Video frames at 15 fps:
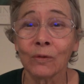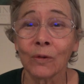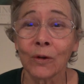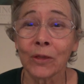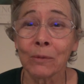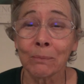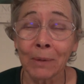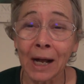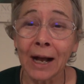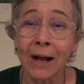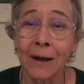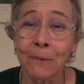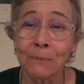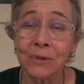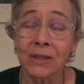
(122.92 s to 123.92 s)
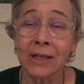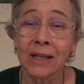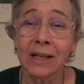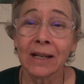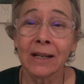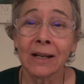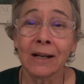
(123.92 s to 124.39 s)
for the moms,
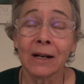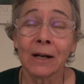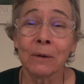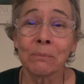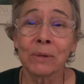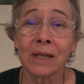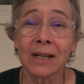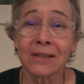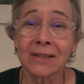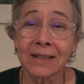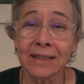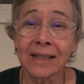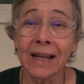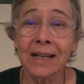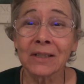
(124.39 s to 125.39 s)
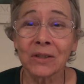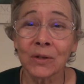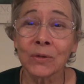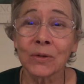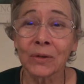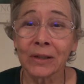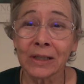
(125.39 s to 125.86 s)
um, because the dads
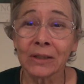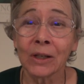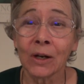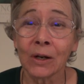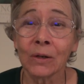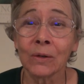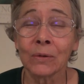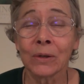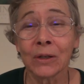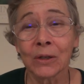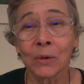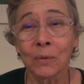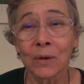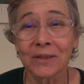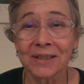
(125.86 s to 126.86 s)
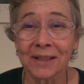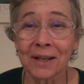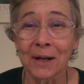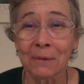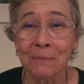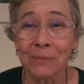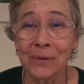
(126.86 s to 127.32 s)
usually know you know what's
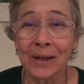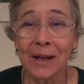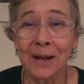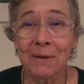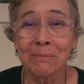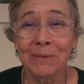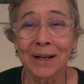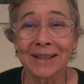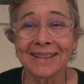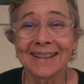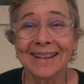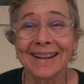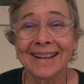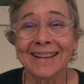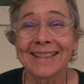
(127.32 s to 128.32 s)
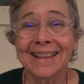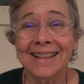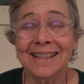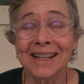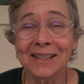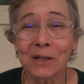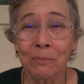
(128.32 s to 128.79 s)
up, but they
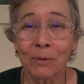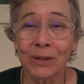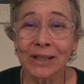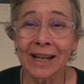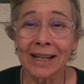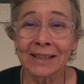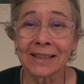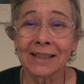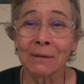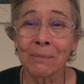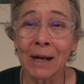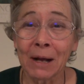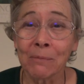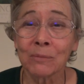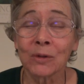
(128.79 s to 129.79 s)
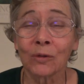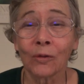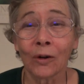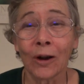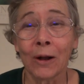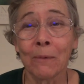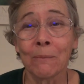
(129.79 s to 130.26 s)
tend to protect the moms
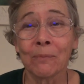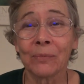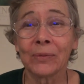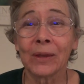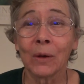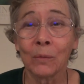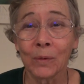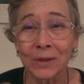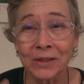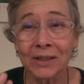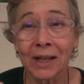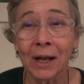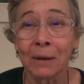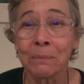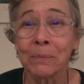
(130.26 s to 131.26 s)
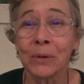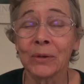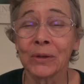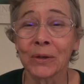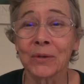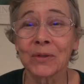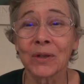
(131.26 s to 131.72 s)
from what's up, you
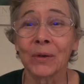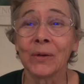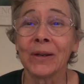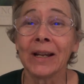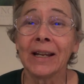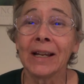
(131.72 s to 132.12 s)
know. So